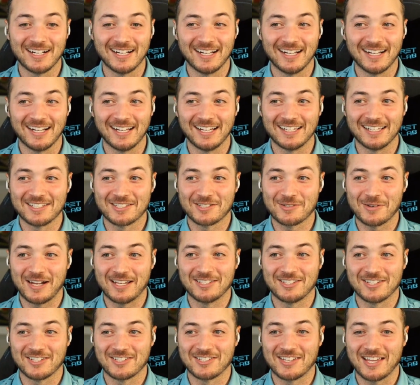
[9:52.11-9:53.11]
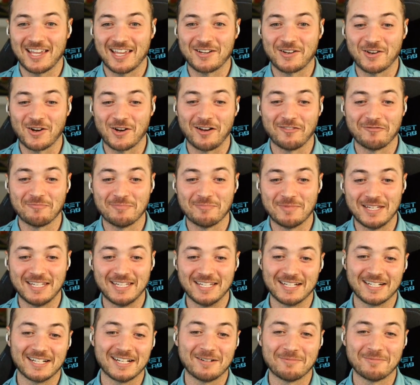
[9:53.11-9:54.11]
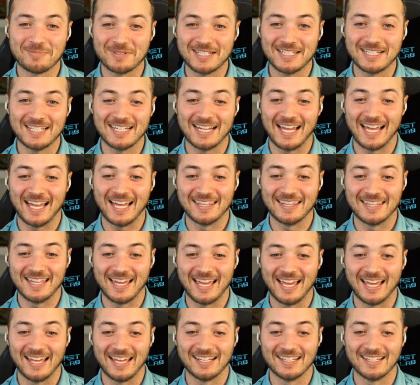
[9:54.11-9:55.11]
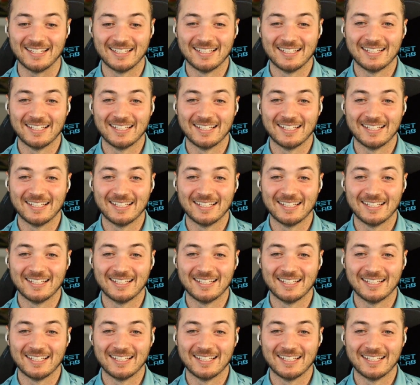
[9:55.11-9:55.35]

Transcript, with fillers: Uh, so I just say golf media company, and then